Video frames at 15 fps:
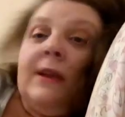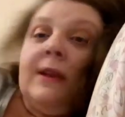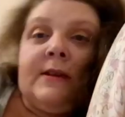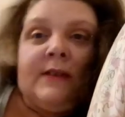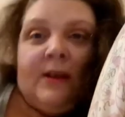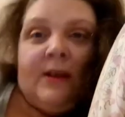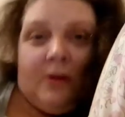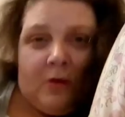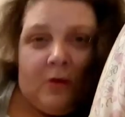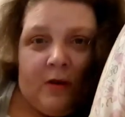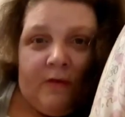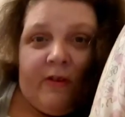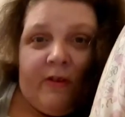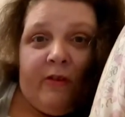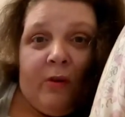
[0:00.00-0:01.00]
This ain't
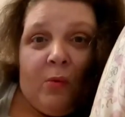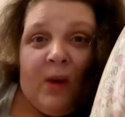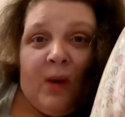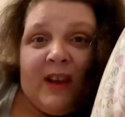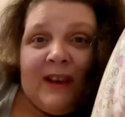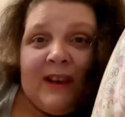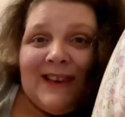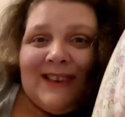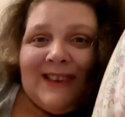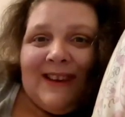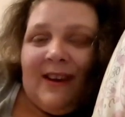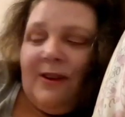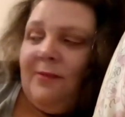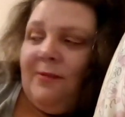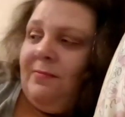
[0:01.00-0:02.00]
going very well, is
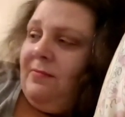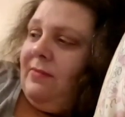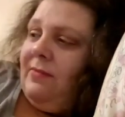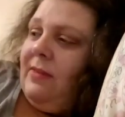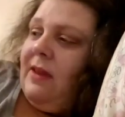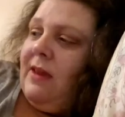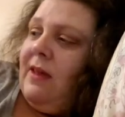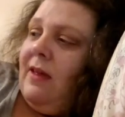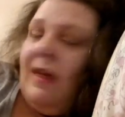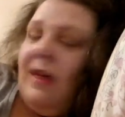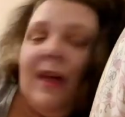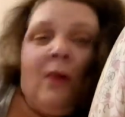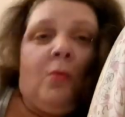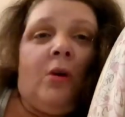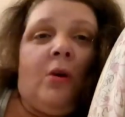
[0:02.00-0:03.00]
it?
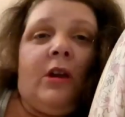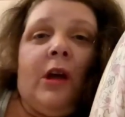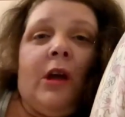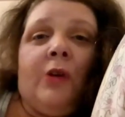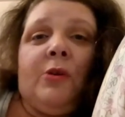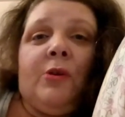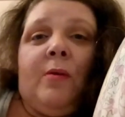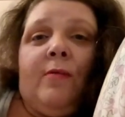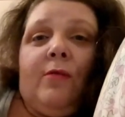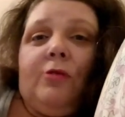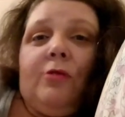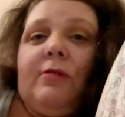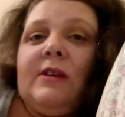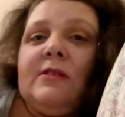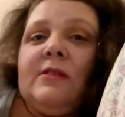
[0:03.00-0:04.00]
What are y'all doing for
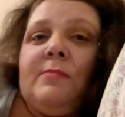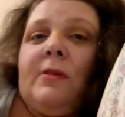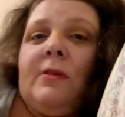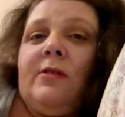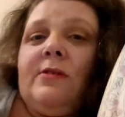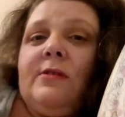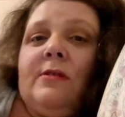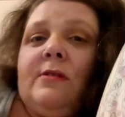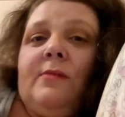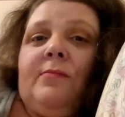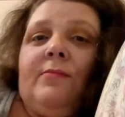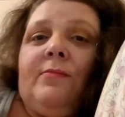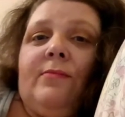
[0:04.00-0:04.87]
Christmas?